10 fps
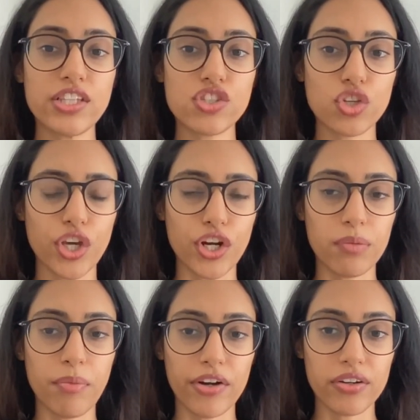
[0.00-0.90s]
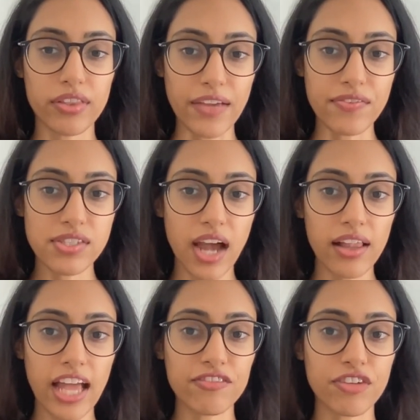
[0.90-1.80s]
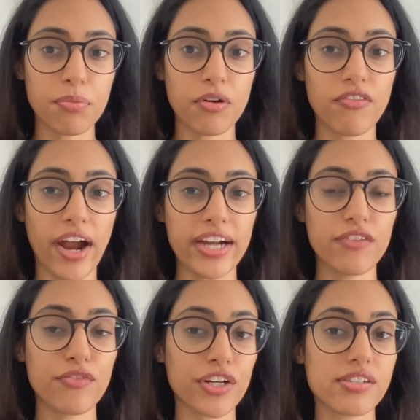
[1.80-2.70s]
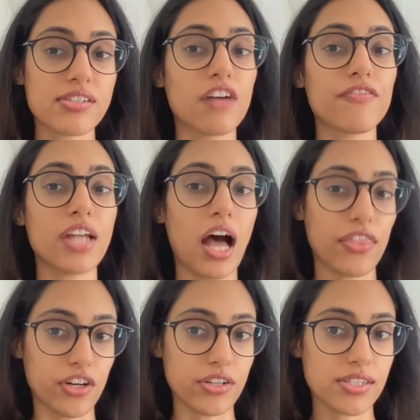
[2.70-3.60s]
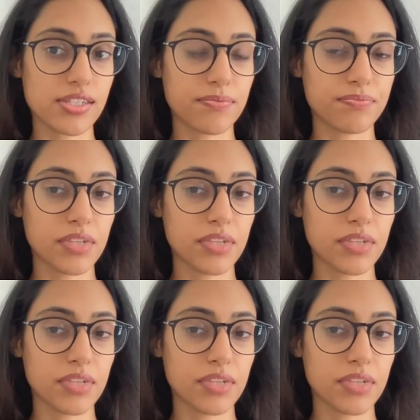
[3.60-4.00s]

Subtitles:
insecure about your lifestyle and for providing for yourself and others.